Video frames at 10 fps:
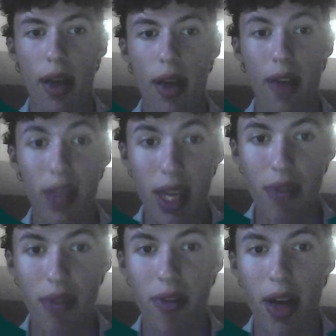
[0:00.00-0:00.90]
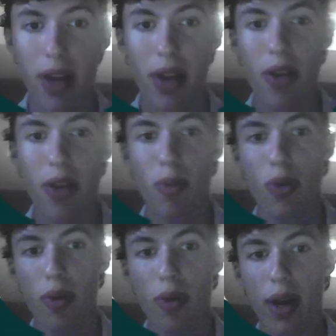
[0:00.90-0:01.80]
leaf. Another
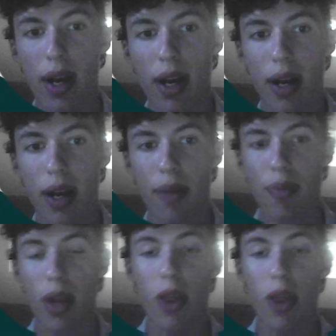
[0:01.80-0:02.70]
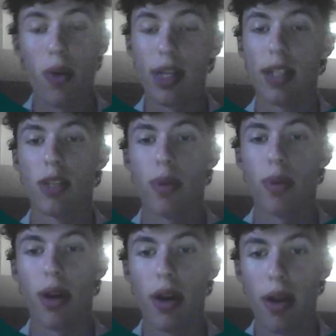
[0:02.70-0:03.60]
one takes its
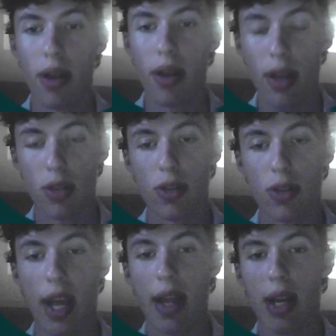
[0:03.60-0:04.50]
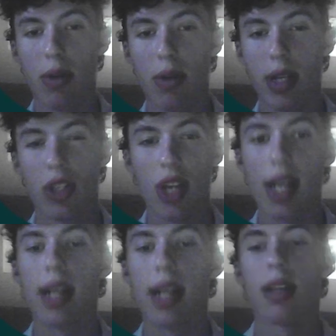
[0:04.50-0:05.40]
spot. So it's kind of like almost like a
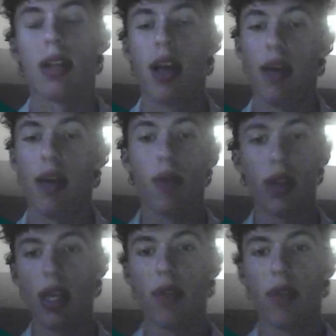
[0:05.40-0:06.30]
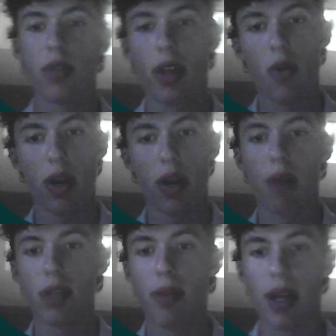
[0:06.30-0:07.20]
chain because one leaves, the other one
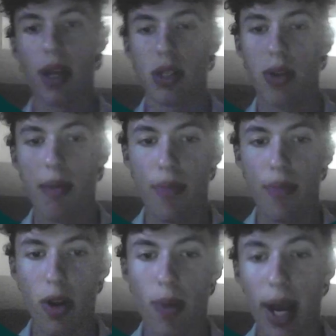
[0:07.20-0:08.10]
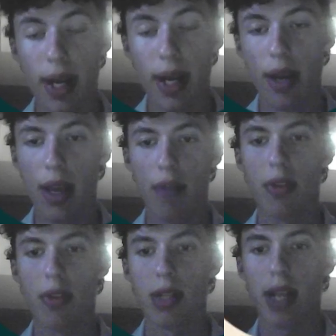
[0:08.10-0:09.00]
comes up next to it or behind it and
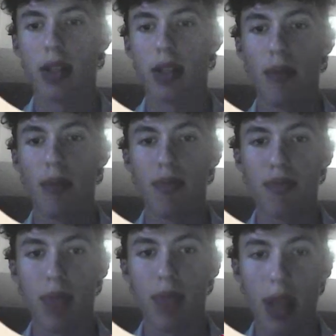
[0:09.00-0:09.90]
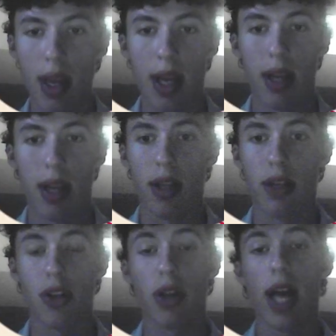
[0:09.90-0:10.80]
fills slot.
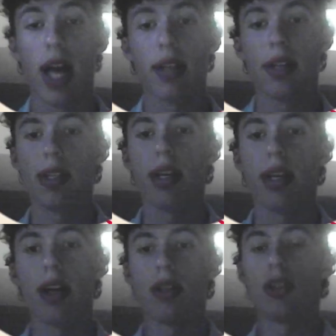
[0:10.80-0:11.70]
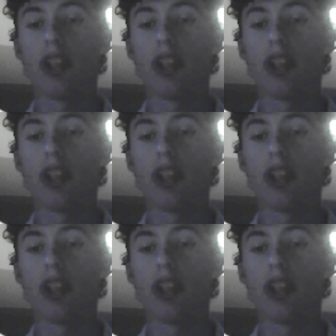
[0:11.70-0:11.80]
So our last lesson here is on